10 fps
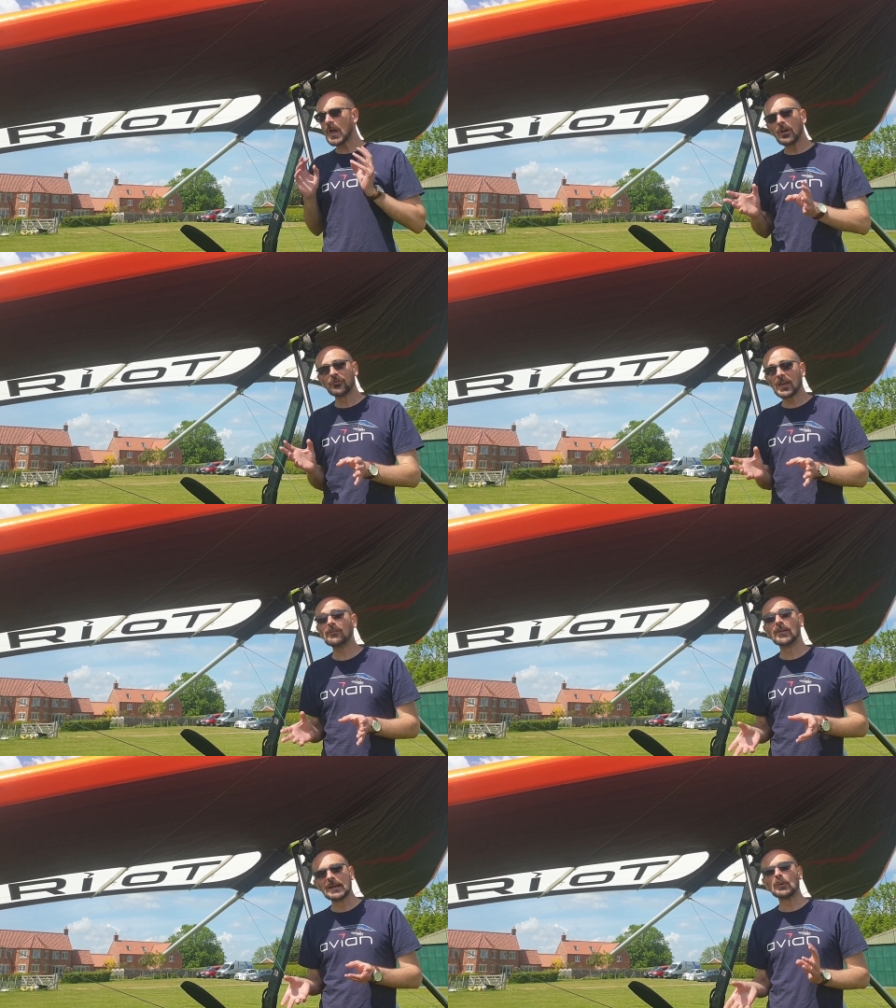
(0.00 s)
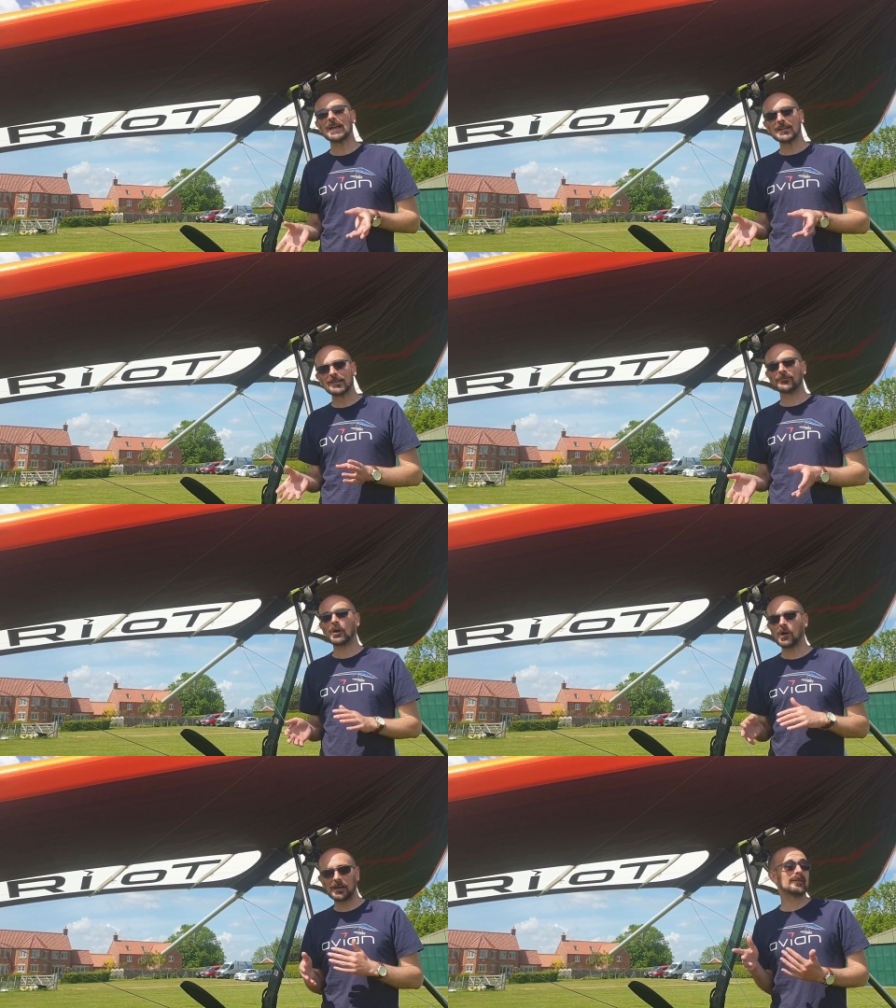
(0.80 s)
a forgiving wing to
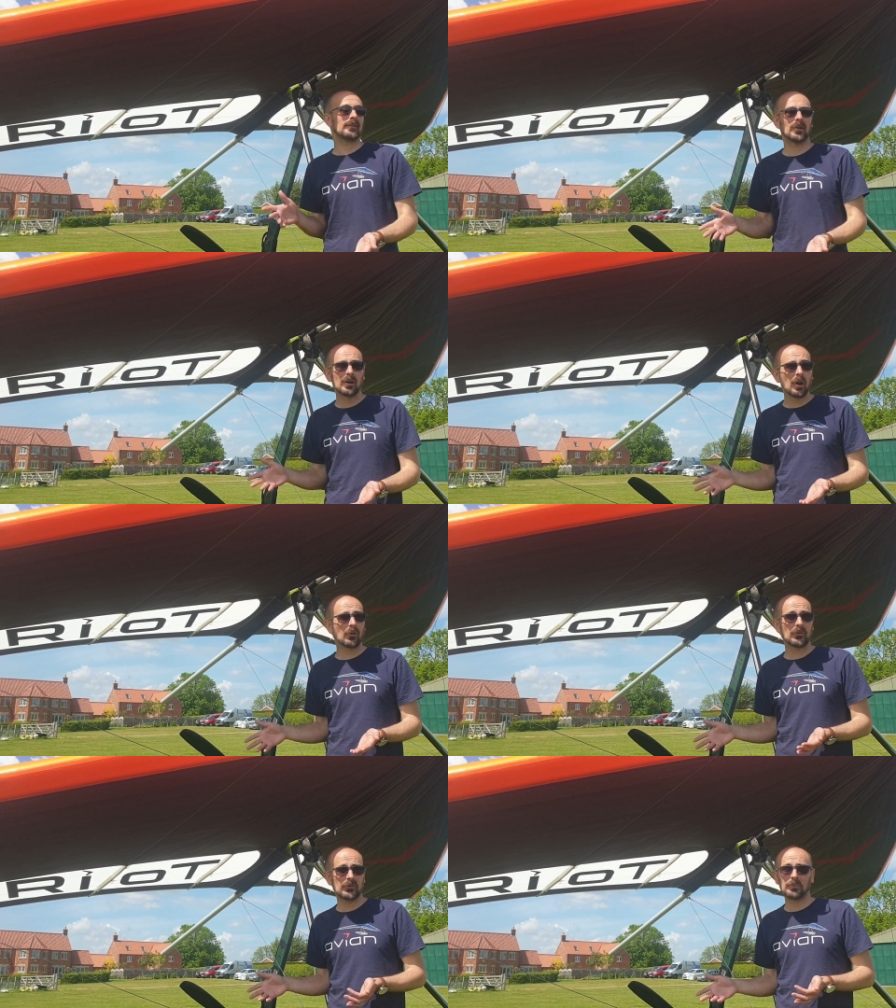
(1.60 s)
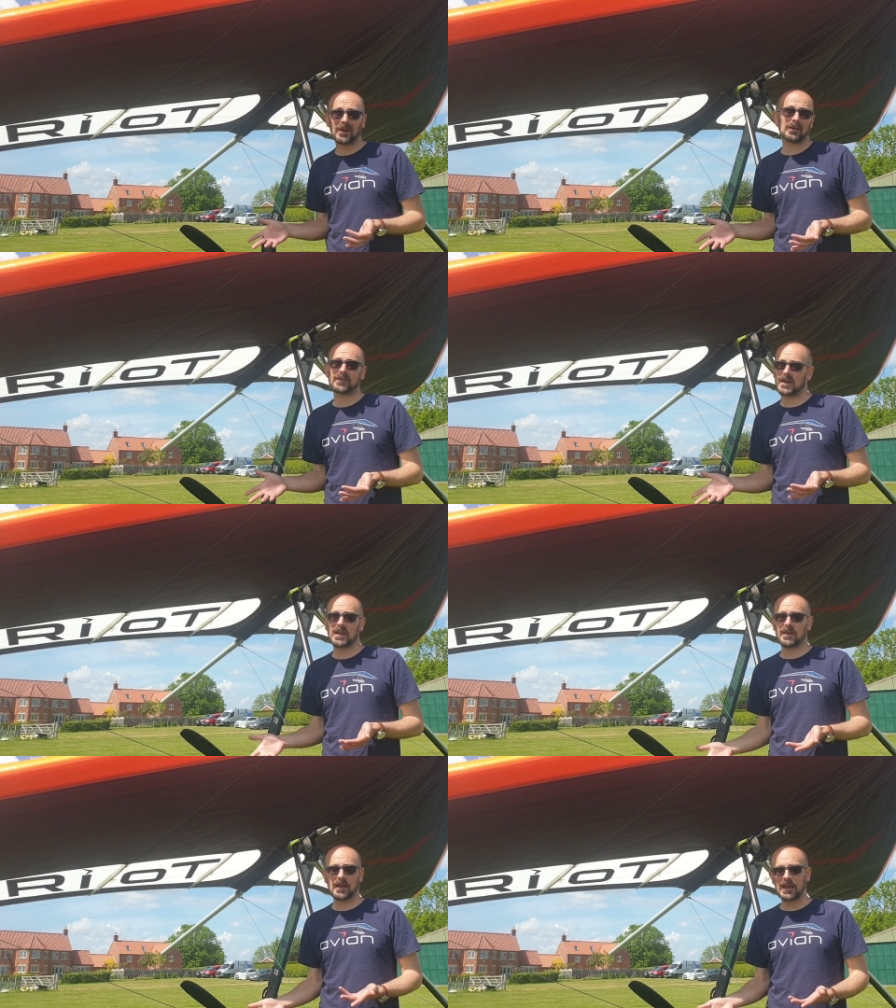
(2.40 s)
fly. So it's got a lot of stability
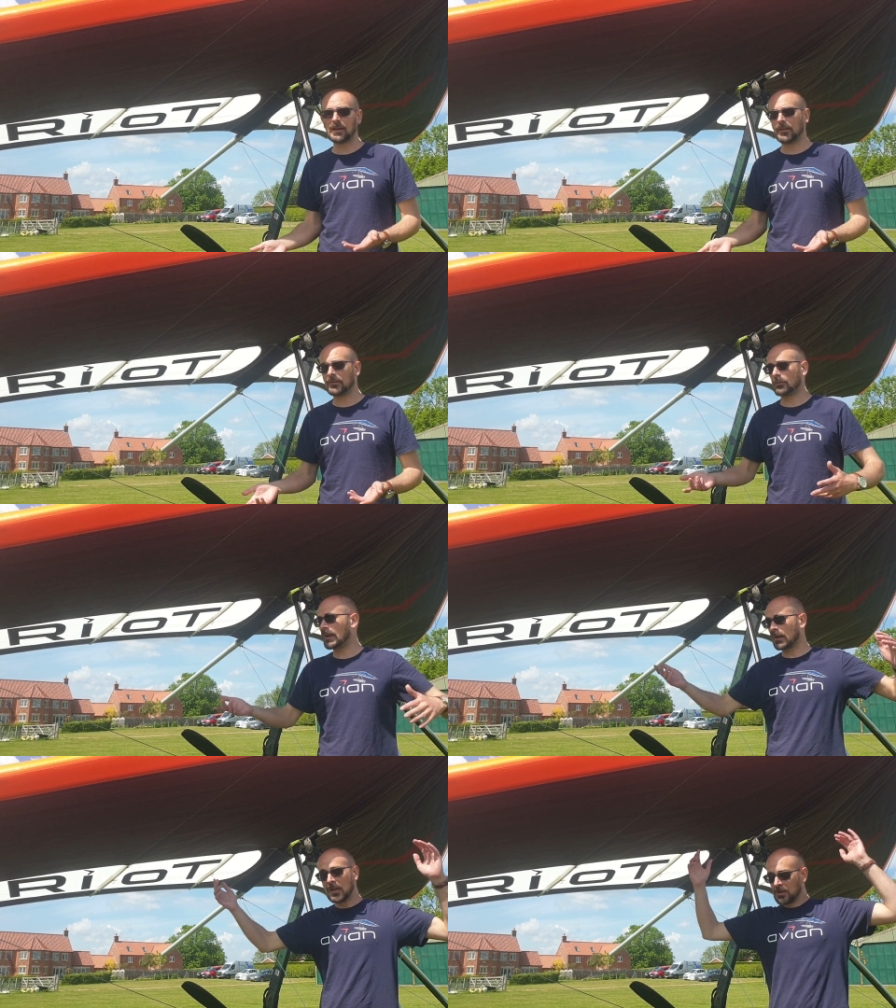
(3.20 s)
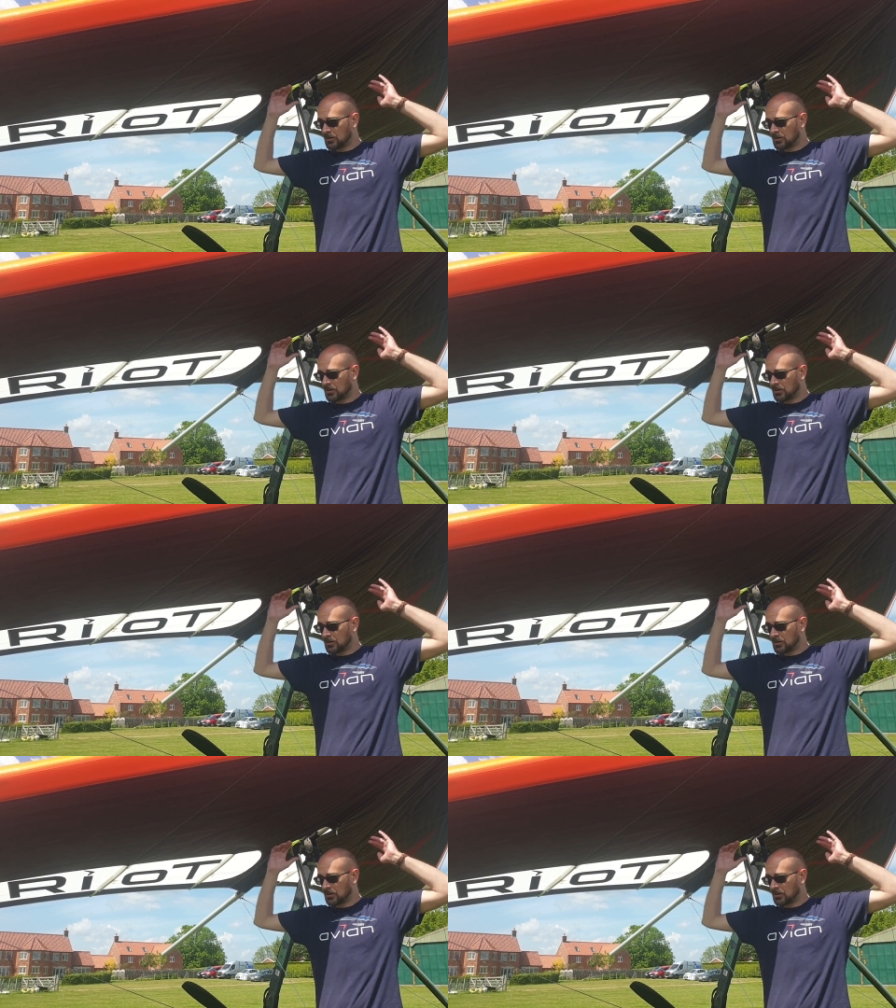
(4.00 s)
in this wing.